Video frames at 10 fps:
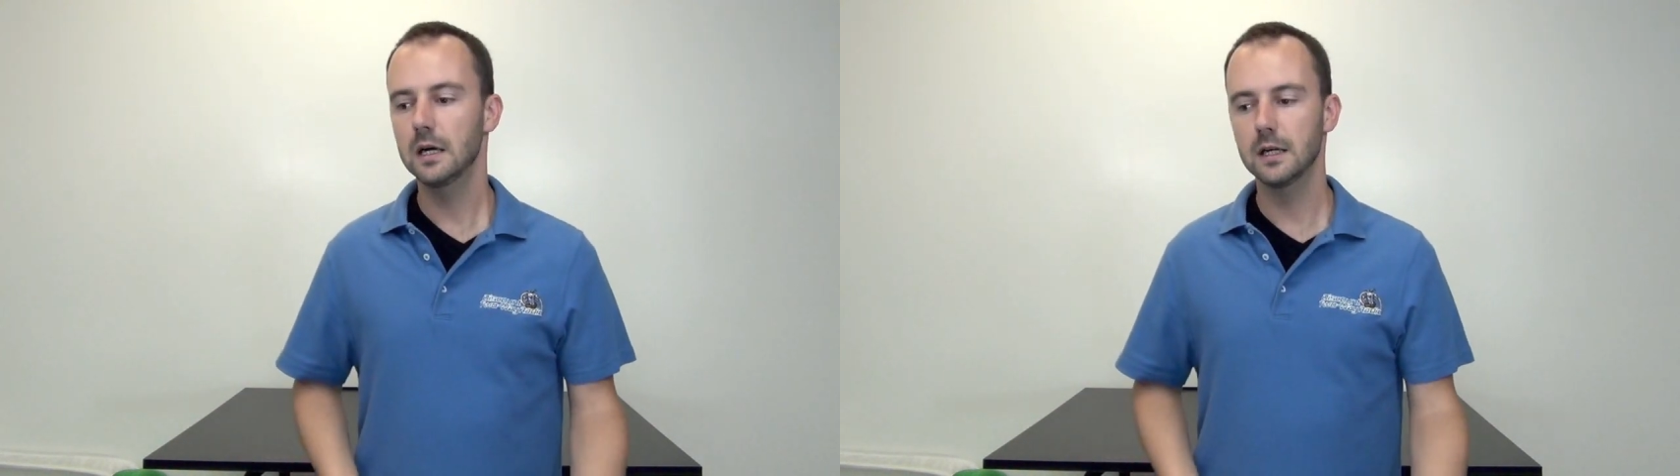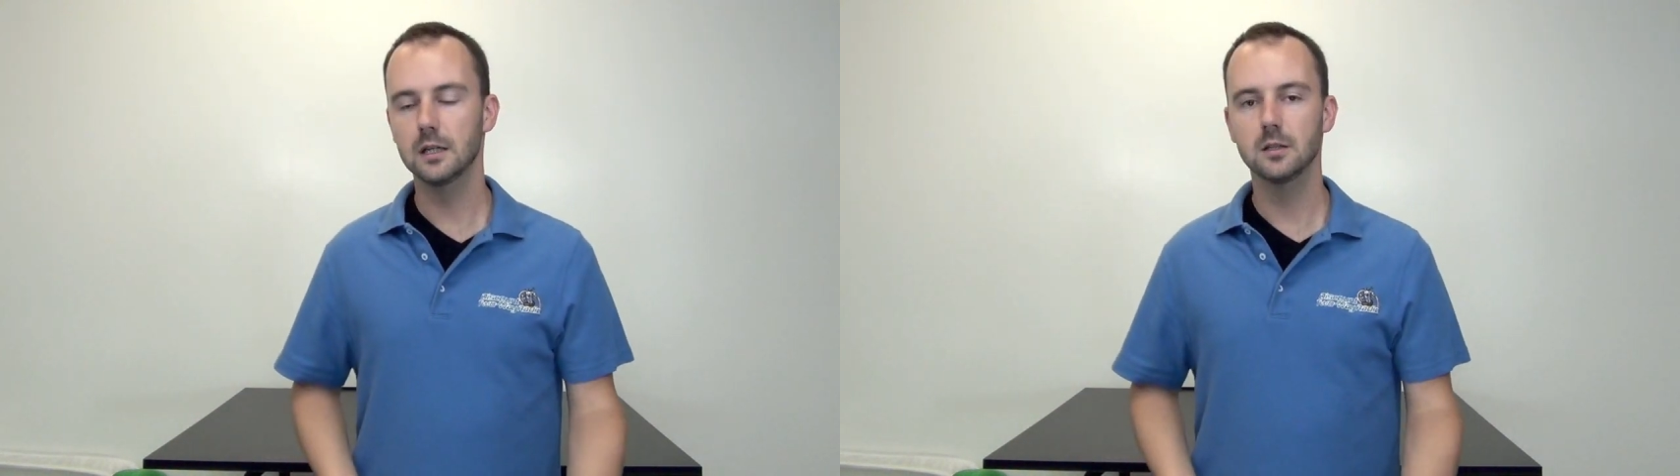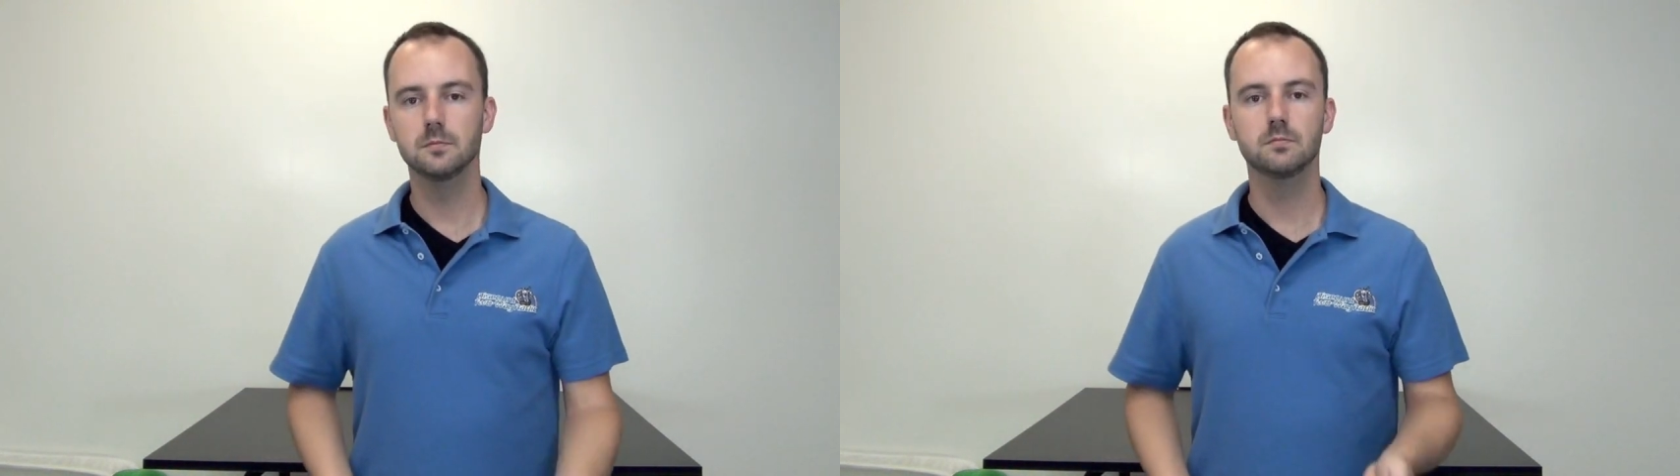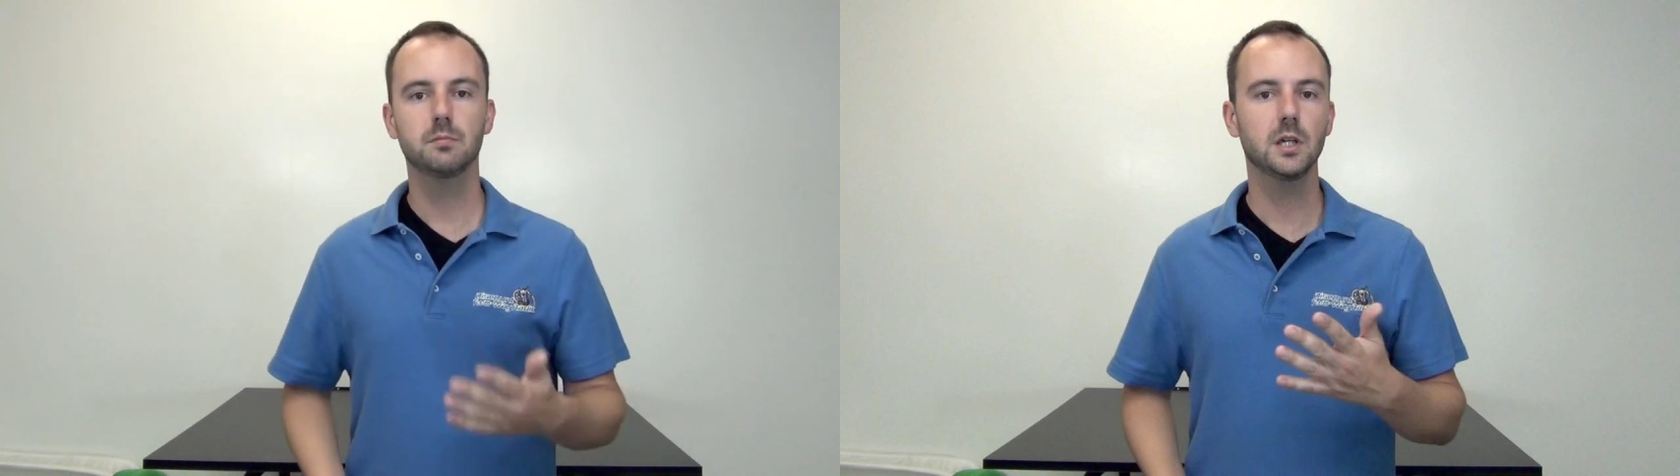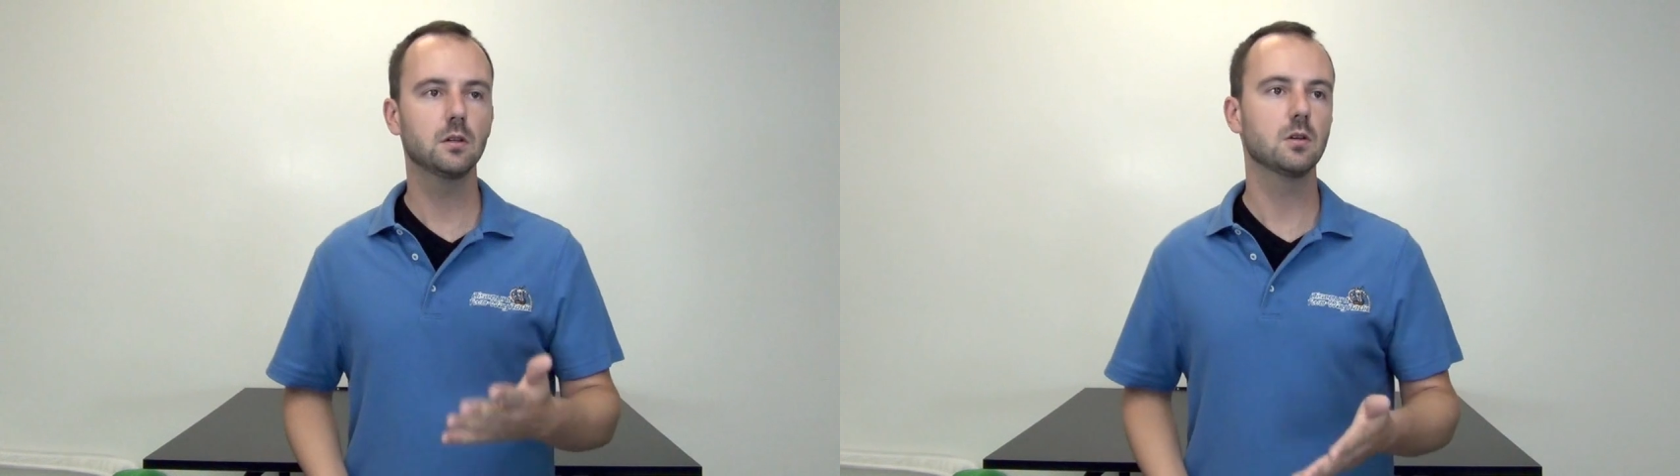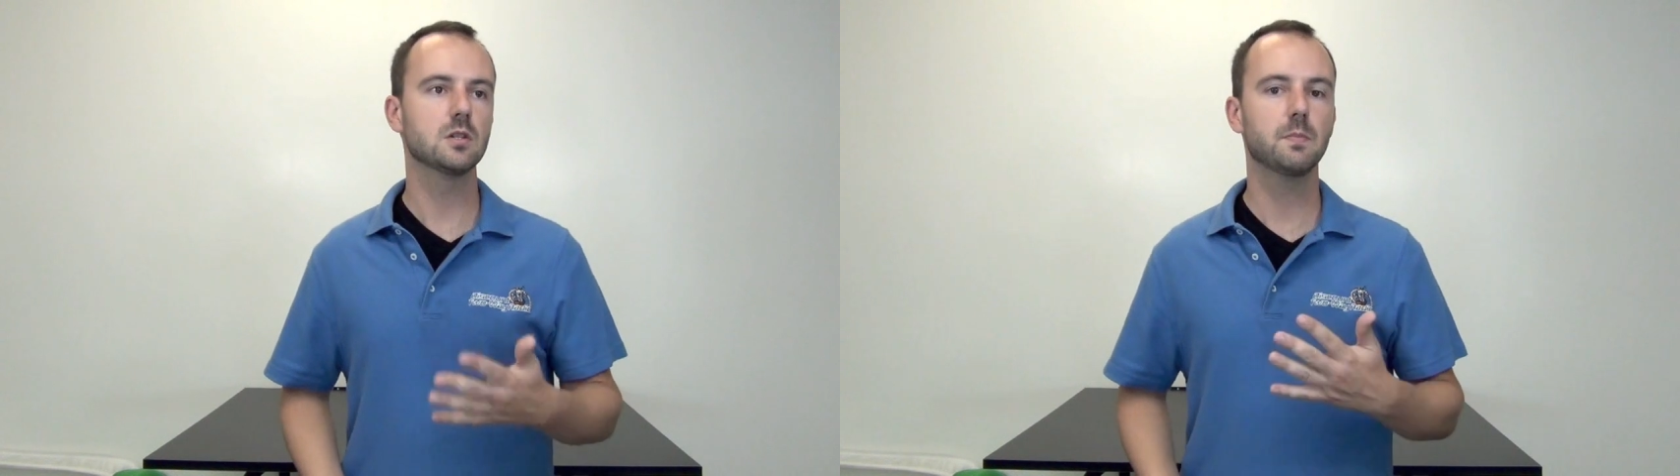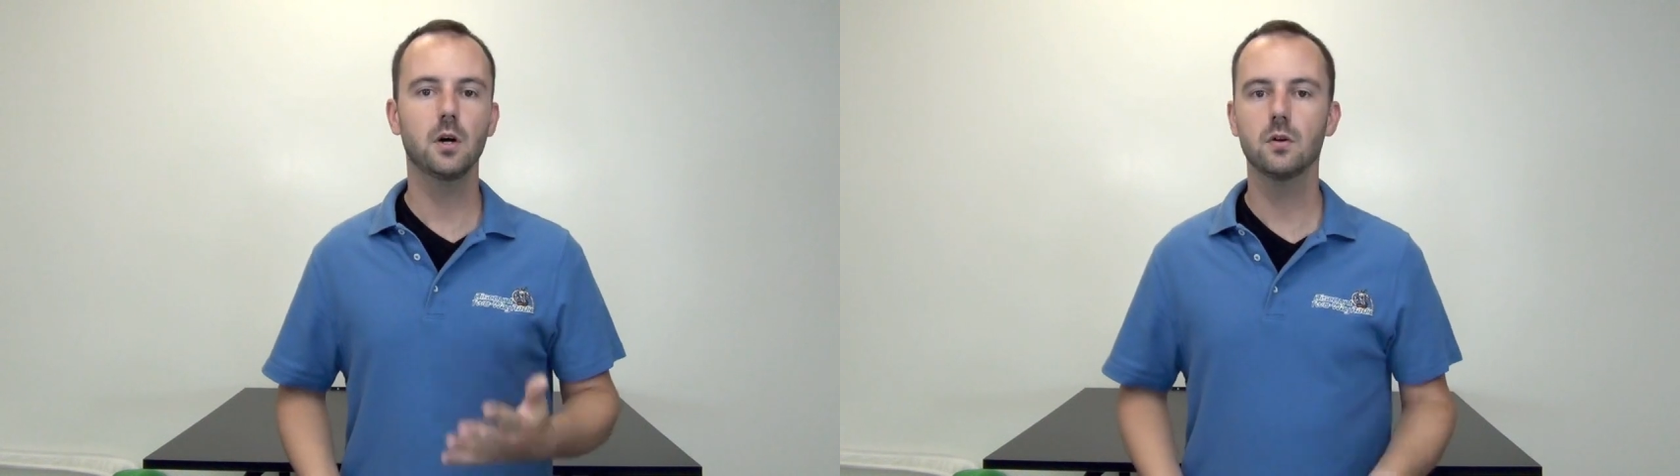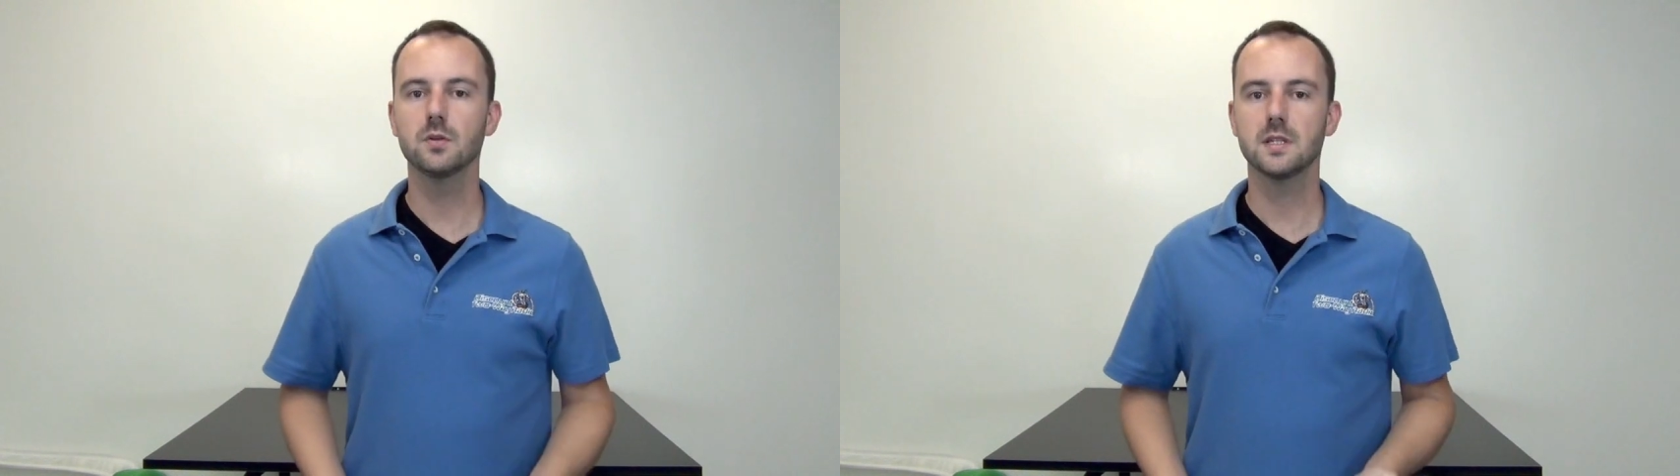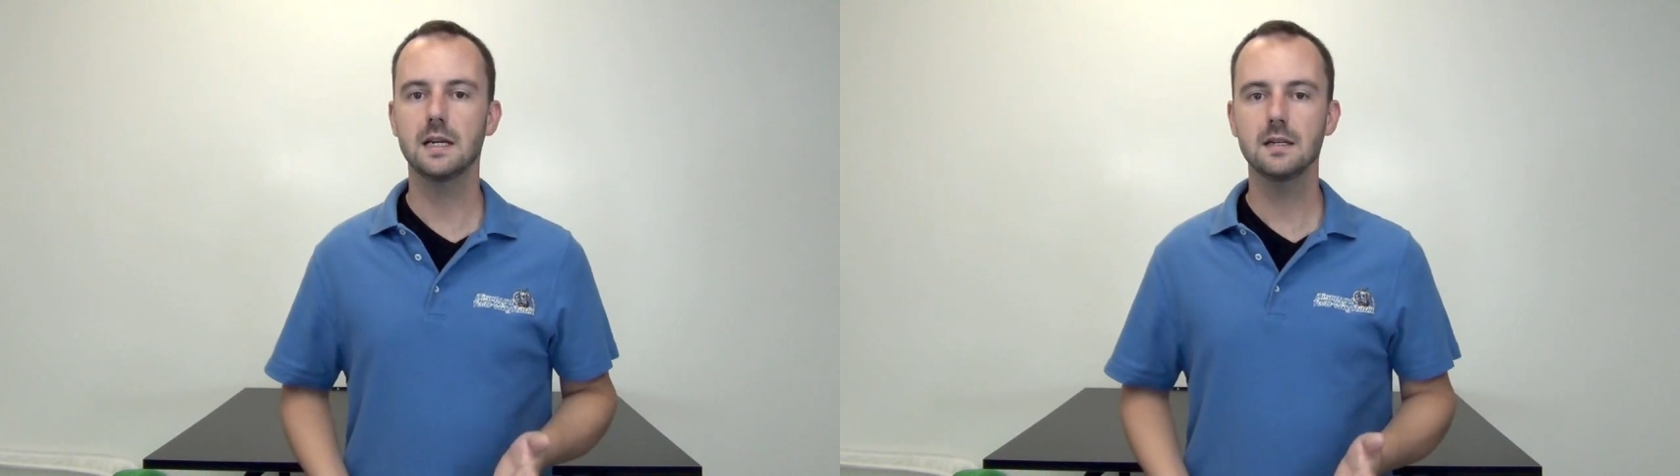uh, pillars, posts.